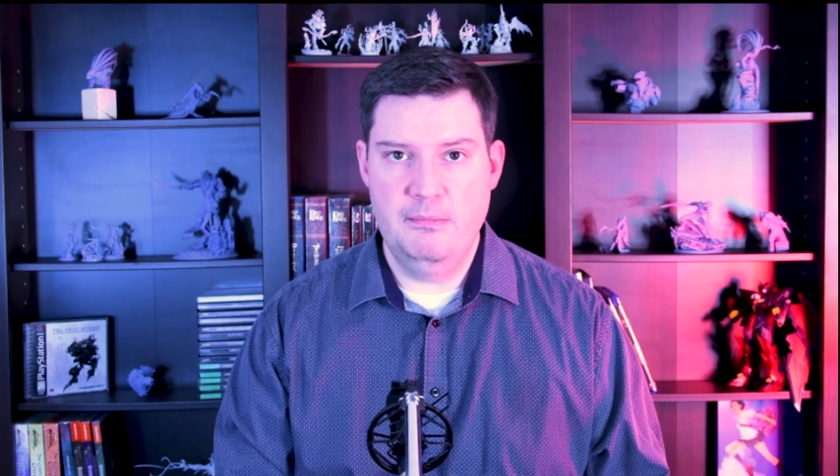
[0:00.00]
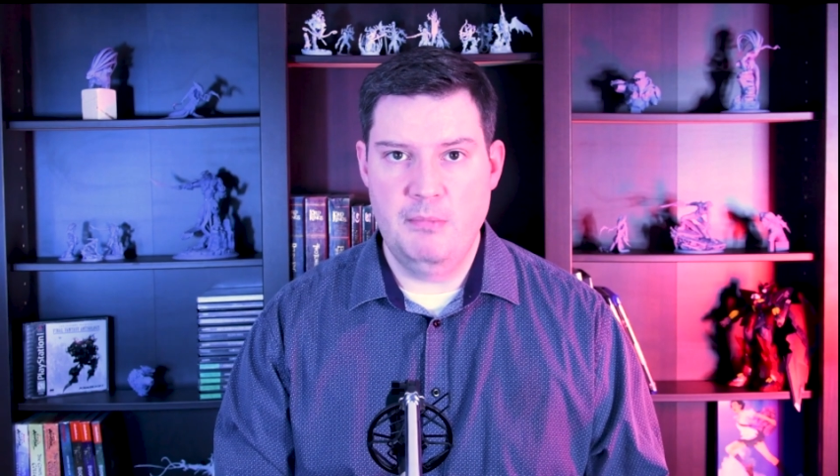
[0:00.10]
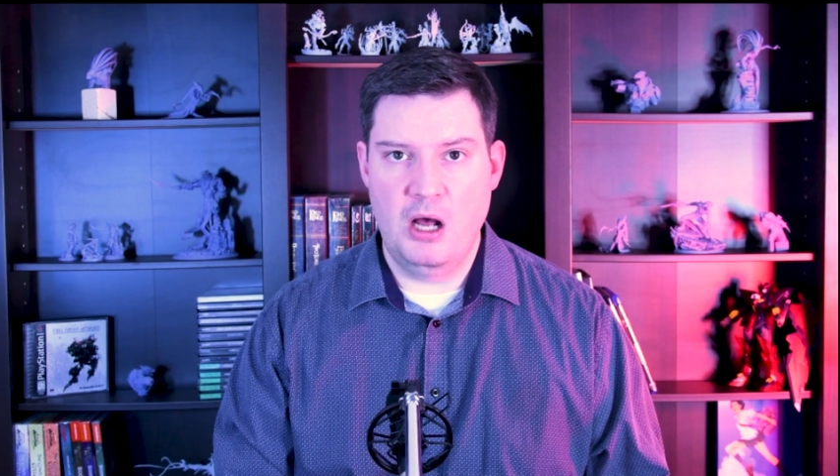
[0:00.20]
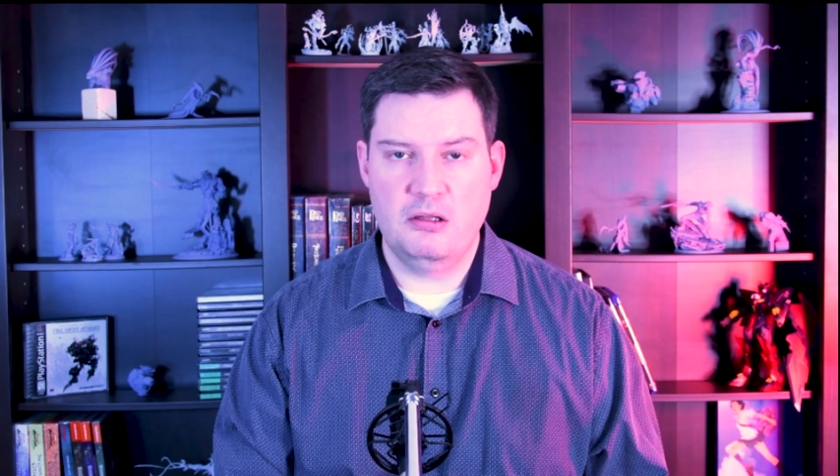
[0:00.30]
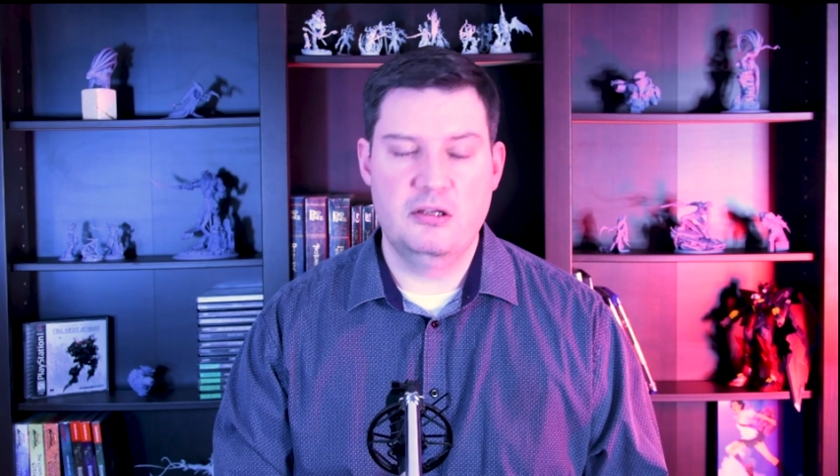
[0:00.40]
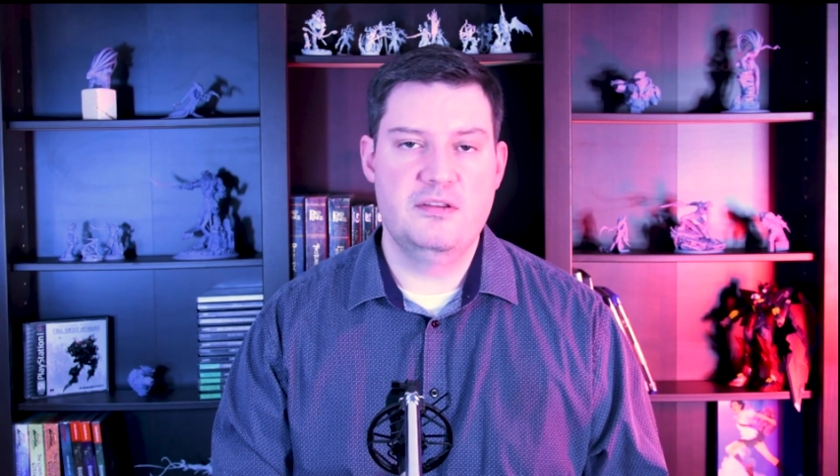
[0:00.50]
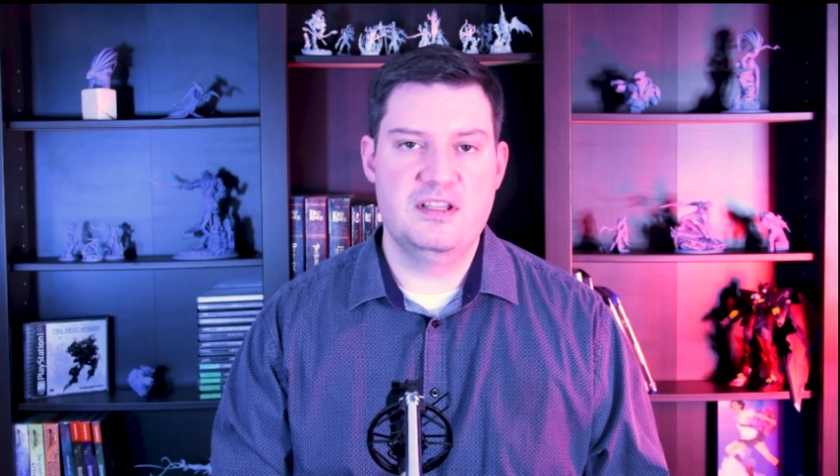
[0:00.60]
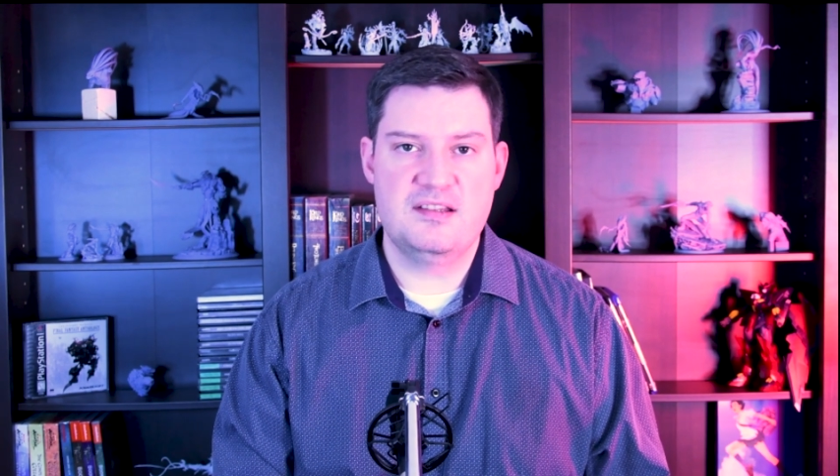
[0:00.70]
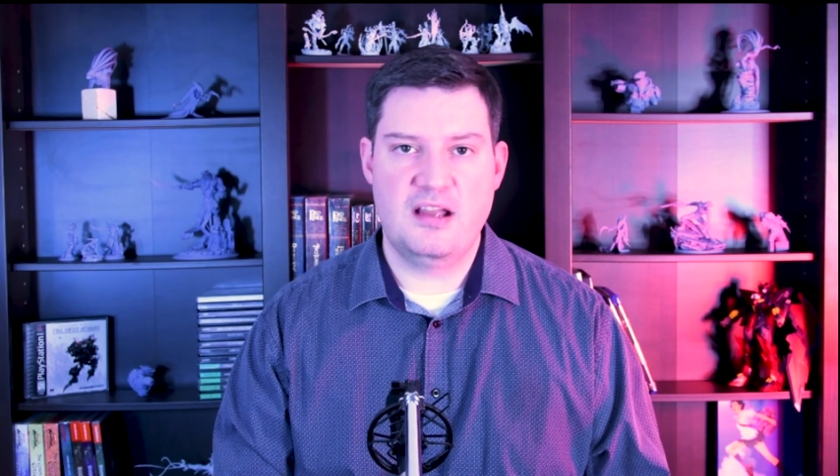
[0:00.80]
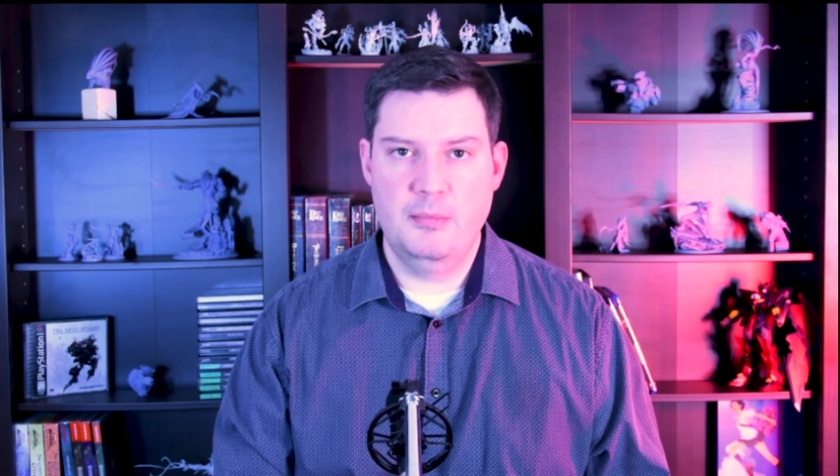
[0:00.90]
modeler
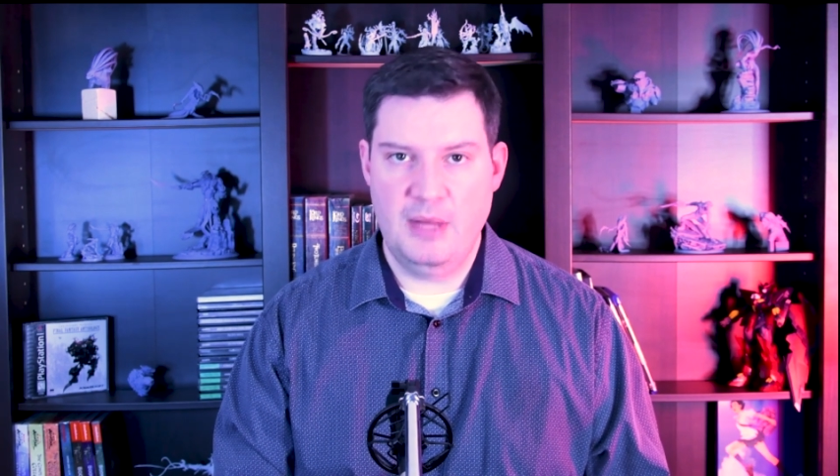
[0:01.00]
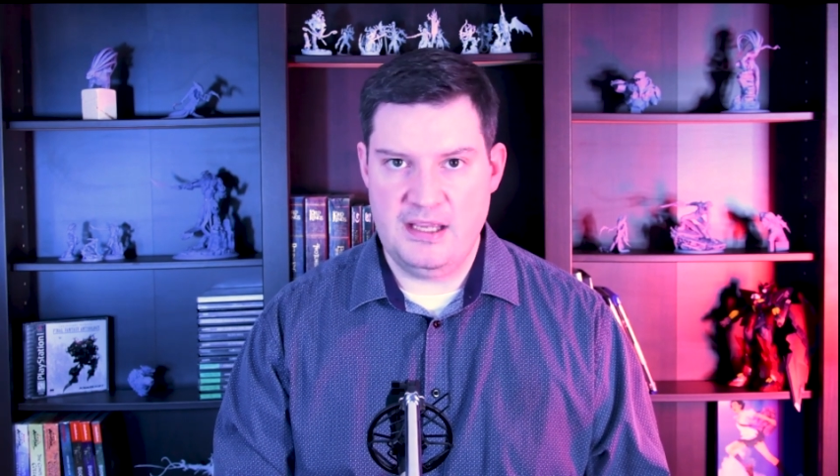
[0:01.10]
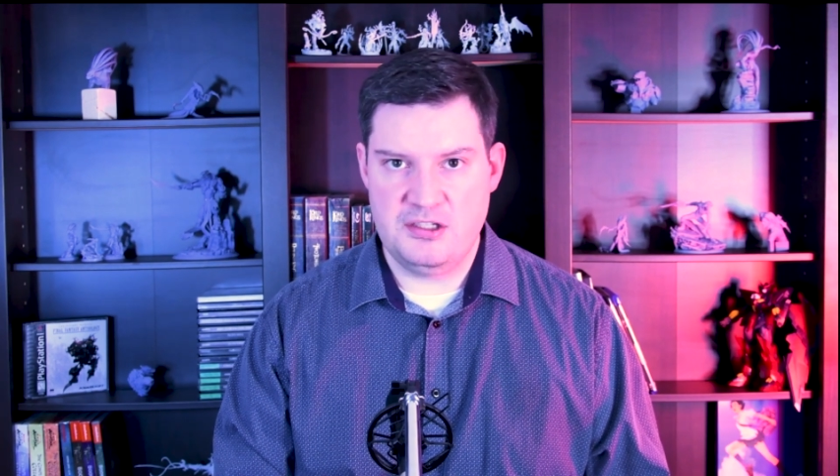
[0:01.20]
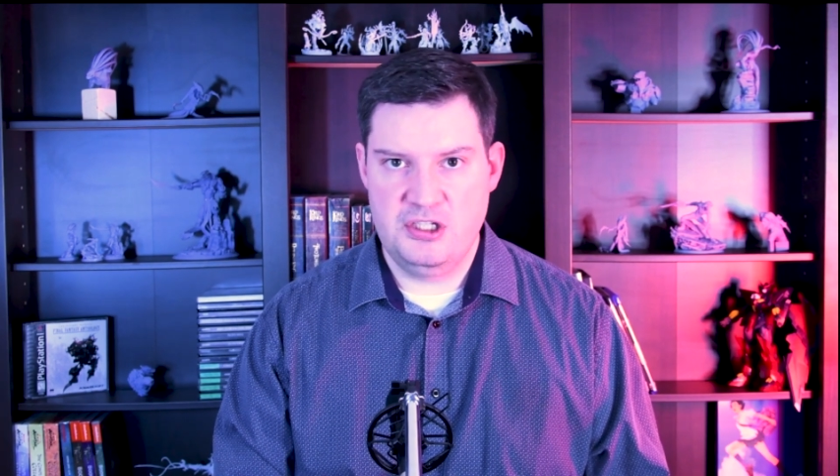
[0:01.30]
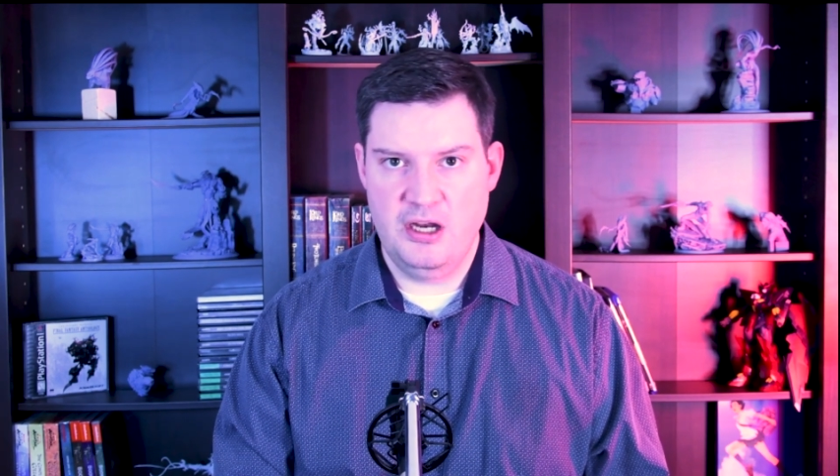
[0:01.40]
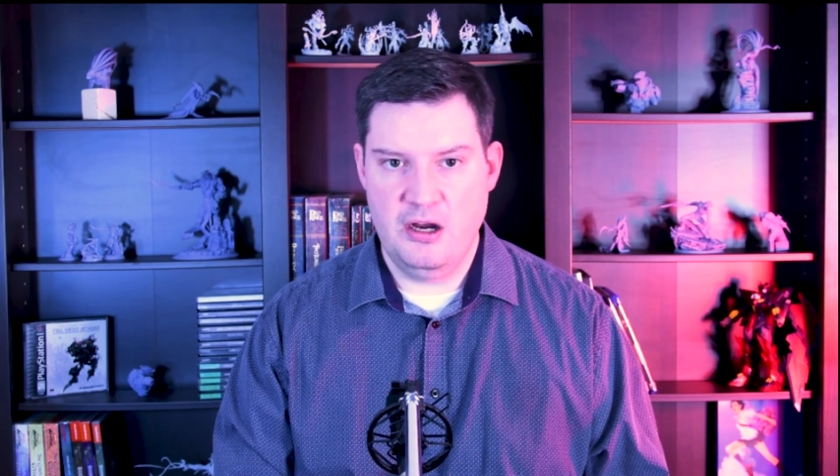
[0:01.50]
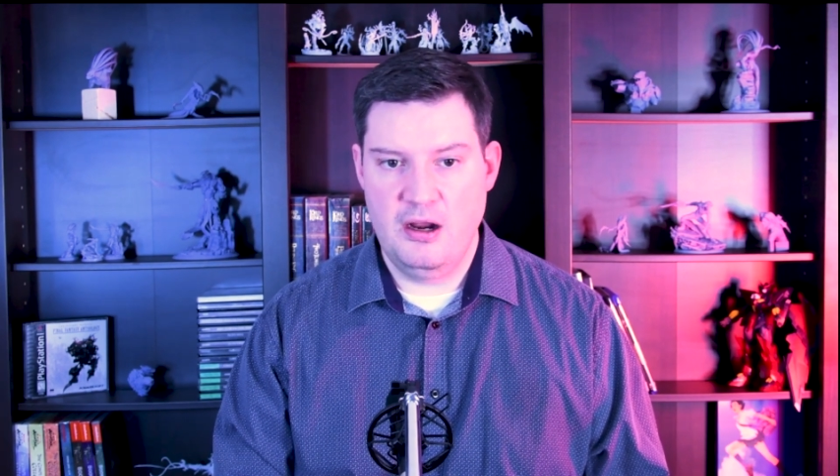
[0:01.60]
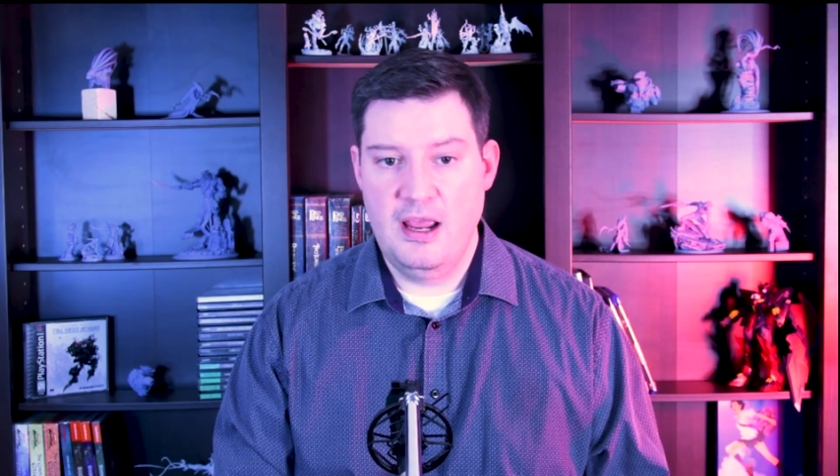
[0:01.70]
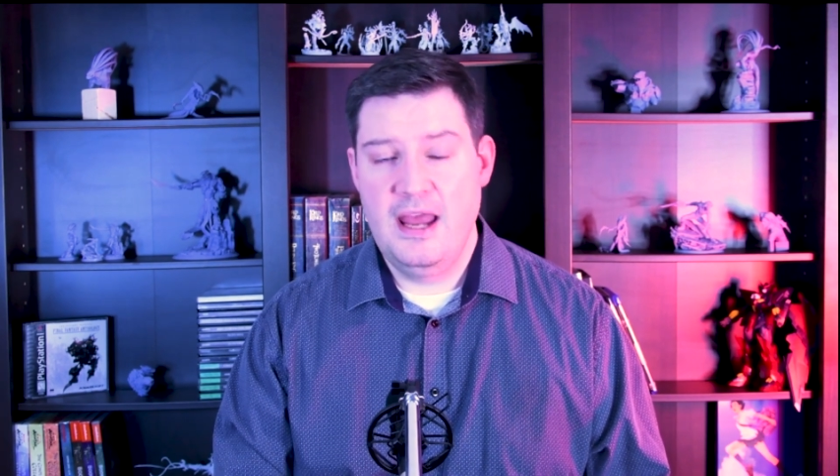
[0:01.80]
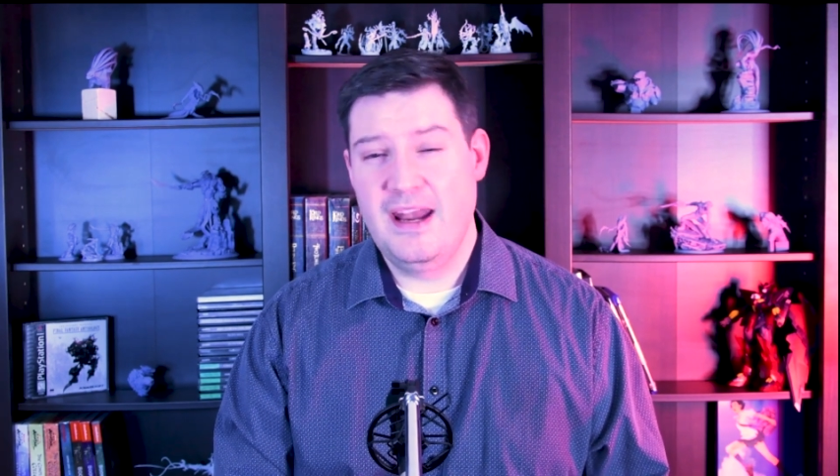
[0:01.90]
this time last year.